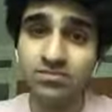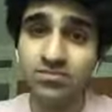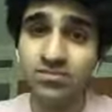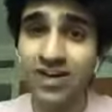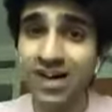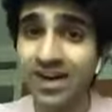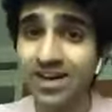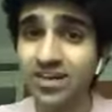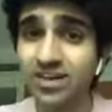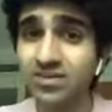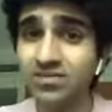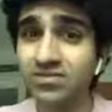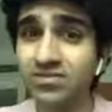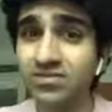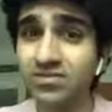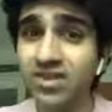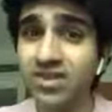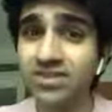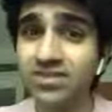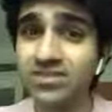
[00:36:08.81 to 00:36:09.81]
fact and
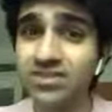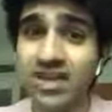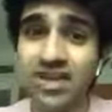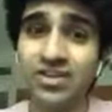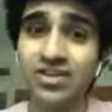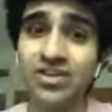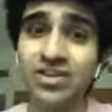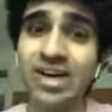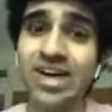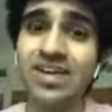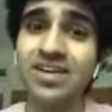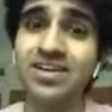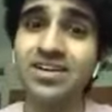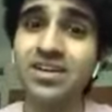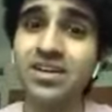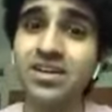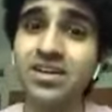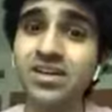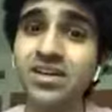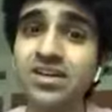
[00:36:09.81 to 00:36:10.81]
like sad reality